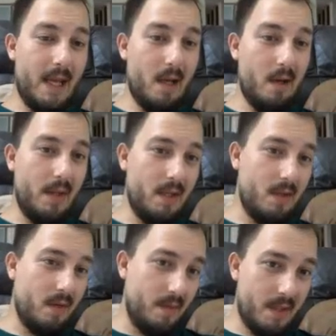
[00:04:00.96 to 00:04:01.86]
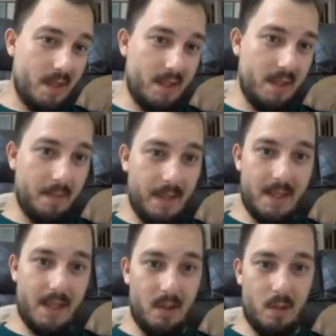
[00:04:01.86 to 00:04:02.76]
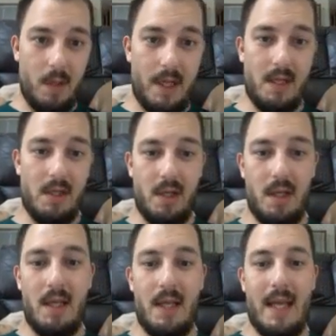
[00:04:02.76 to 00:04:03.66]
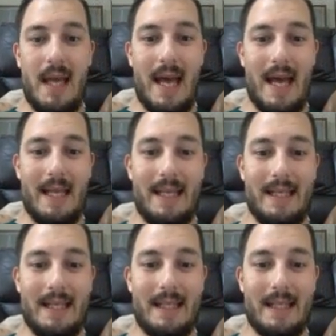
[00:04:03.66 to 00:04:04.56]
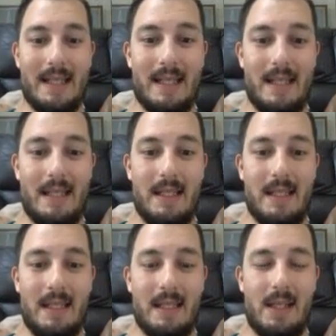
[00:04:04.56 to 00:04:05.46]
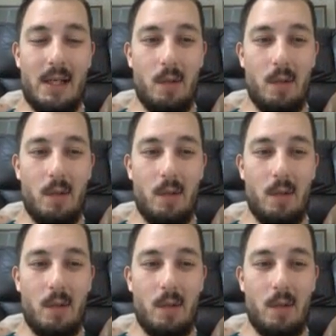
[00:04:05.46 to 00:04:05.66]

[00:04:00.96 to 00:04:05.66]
it, and they're sort of discussing Pascal's wager, and you know,